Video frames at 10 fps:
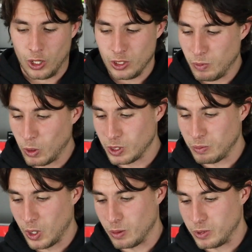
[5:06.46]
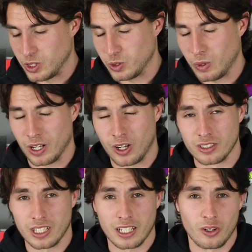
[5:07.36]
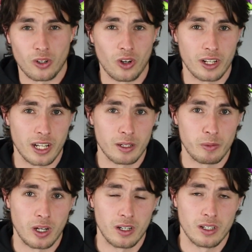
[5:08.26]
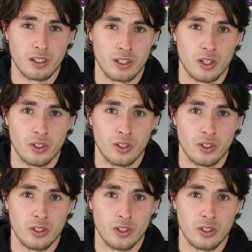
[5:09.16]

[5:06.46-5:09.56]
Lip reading: know, it's multi-purpose as well. I can't take it on holiday, but you know,